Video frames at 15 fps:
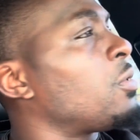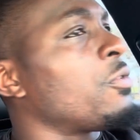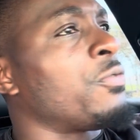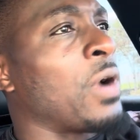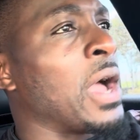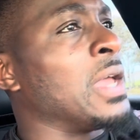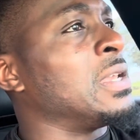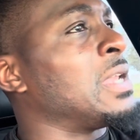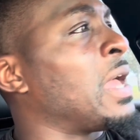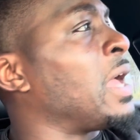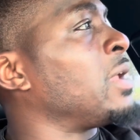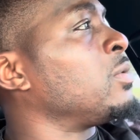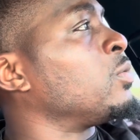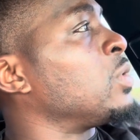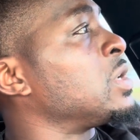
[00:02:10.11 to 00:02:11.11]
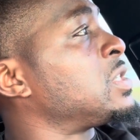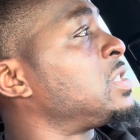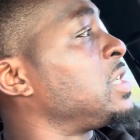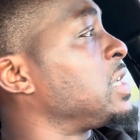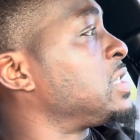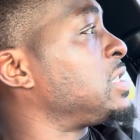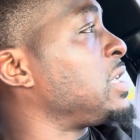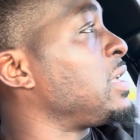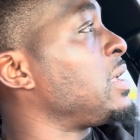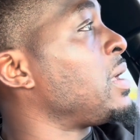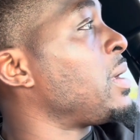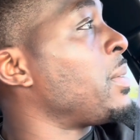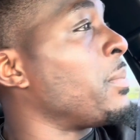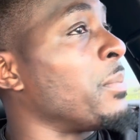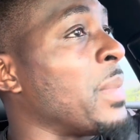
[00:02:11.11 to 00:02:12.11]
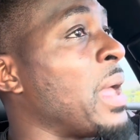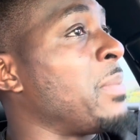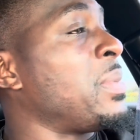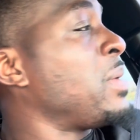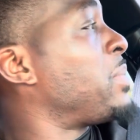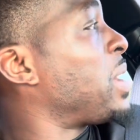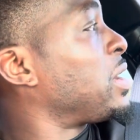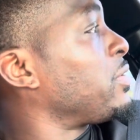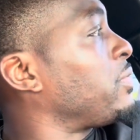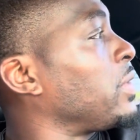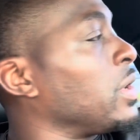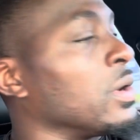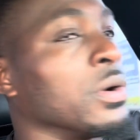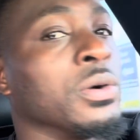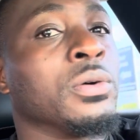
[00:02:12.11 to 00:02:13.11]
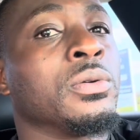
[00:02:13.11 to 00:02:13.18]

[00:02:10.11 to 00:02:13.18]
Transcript: fighting at 160 may be better for Earl.